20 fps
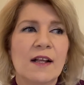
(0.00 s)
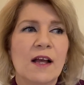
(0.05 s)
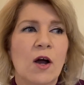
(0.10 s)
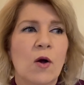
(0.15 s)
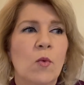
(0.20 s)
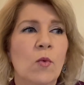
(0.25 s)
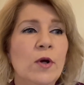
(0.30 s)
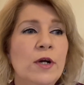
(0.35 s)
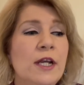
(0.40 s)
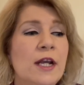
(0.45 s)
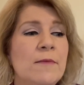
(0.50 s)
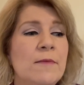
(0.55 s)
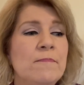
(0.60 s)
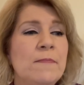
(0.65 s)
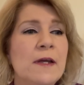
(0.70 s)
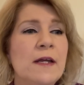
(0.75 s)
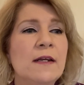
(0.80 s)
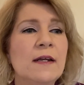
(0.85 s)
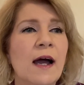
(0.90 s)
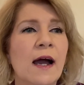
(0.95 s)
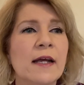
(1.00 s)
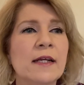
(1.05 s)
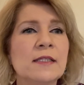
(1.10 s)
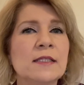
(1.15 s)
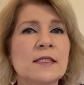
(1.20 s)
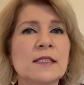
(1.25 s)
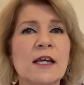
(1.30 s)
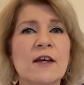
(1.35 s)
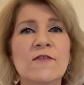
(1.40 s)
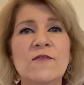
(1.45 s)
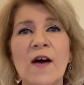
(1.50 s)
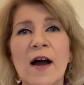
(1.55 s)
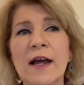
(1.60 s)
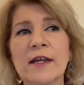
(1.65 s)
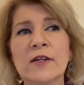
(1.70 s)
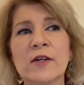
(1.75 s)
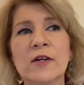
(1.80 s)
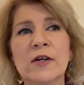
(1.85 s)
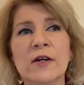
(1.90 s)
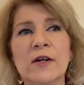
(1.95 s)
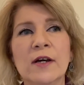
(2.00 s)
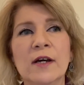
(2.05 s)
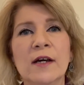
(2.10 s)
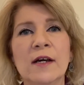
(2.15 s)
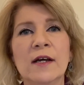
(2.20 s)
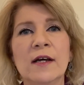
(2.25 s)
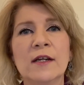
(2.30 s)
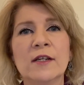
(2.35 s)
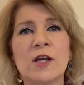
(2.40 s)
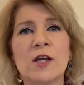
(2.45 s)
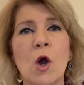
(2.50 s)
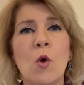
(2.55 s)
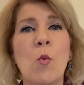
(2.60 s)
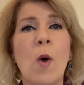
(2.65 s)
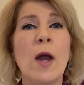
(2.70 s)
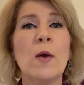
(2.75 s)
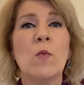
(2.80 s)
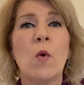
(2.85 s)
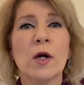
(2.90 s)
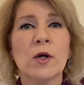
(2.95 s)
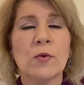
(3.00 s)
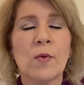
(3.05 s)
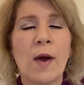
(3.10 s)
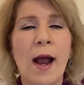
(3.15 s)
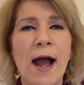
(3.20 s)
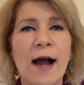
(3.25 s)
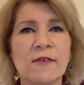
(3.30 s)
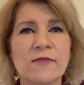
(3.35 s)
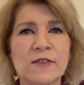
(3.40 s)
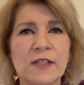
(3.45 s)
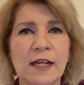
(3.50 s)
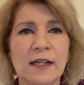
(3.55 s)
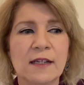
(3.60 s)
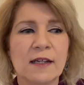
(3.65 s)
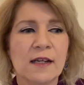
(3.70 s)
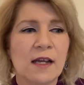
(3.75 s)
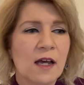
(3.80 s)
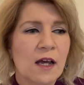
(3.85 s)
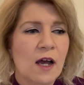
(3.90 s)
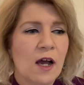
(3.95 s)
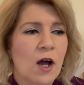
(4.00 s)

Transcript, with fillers: Wouldn't it be nice if I could go whitewater rafting?